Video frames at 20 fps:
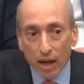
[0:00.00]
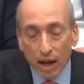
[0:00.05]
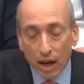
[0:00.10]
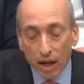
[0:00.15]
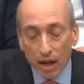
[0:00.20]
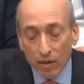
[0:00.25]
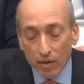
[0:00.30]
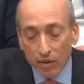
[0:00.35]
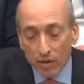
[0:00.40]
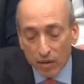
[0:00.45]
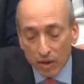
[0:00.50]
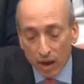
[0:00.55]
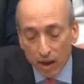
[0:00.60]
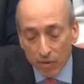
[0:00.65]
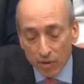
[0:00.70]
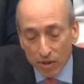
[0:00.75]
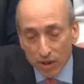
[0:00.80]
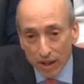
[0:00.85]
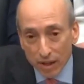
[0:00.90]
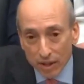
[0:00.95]

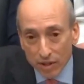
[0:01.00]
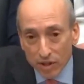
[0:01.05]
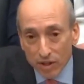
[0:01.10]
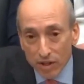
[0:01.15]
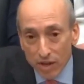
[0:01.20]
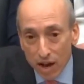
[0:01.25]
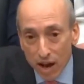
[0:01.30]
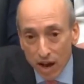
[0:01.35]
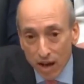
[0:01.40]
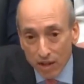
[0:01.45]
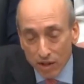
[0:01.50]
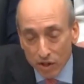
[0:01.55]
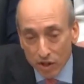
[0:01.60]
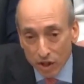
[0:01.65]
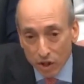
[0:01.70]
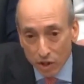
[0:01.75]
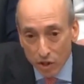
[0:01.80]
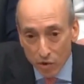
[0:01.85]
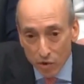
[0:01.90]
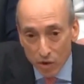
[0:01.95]
I would say it's
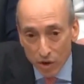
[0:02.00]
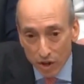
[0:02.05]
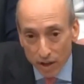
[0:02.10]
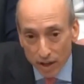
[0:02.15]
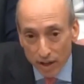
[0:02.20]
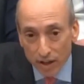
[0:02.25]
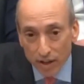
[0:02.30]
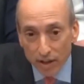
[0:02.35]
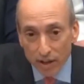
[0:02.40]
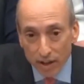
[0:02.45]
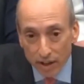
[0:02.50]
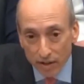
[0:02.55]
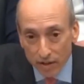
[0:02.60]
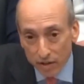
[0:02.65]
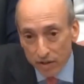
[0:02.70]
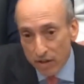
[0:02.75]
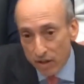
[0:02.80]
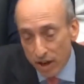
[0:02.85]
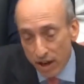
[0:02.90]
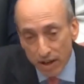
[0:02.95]
not a security, and
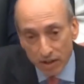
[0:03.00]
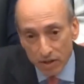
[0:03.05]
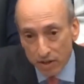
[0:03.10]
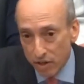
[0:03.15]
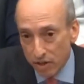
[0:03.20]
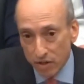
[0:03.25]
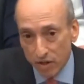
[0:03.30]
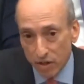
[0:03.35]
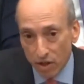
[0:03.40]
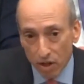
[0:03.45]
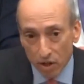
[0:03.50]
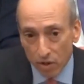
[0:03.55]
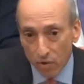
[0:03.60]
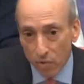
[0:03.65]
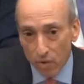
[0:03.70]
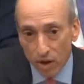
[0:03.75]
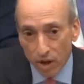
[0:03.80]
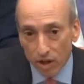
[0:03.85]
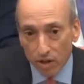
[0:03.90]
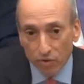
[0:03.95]
then the test is
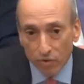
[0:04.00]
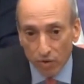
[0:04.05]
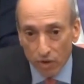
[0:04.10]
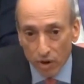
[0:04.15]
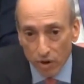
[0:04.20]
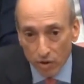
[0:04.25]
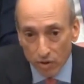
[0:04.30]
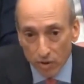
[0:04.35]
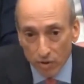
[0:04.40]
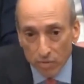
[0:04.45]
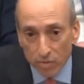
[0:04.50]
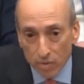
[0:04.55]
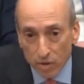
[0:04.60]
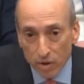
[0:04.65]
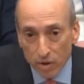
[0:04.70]
otherwise for